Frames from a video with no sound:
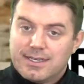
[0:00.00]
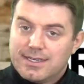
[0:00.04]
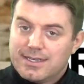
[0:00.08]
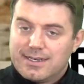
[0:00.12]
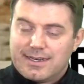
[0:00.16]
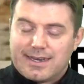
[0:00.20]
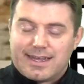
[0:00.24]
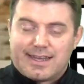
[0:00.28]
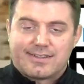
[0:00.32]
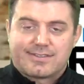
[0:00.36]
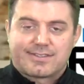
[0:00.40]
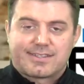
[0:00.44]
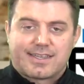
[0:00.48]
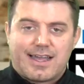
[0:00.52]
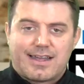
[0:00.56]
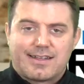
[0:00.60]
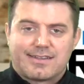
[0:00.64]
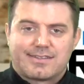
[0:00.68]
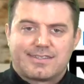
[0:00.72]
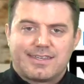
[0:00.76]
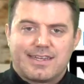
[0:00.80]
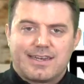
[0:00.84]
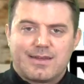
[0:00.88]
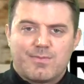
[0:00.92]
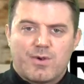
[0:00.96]
Now Scott
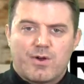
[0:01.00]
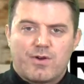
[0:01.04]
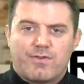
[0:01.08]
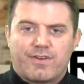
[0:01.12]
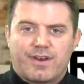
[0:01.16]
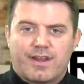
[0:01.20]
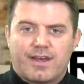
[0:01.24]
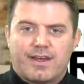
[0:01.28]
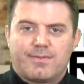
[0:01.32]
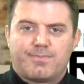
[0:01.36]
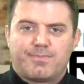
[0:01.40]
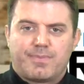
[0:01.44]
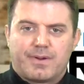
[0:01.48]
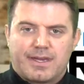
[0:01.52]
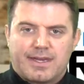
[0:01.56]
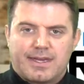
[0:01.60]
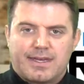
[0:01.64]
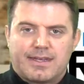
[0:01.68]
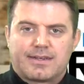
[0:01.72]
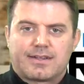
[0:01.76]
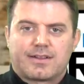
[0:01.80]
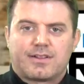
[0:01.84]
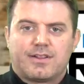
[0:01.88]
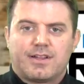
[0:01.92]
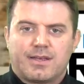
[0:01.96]
City moving up
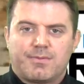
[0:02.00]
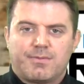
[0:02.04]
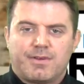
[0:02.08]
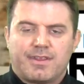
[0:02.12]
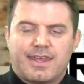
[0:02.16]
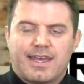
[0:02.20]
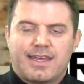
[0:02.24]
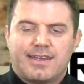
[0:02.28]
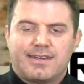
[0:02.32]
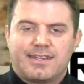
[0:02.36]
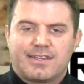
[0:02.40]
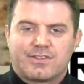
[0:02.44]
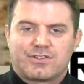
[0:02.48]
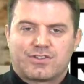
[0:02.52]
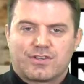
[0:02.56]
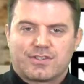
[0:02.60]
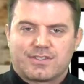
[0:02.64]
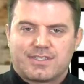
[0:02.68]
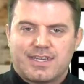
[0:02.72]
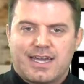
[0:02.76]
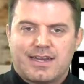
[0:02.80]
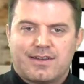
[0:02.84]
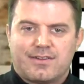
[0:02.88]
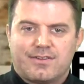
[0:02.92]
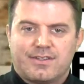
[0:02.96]
and claiming that district
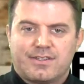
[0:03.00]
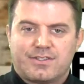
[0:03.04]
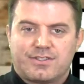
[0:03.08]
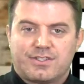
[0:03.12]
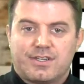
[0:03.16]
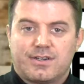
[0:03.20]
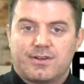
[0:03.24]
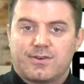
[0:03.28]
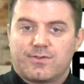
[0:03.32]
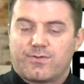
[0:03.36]
title this year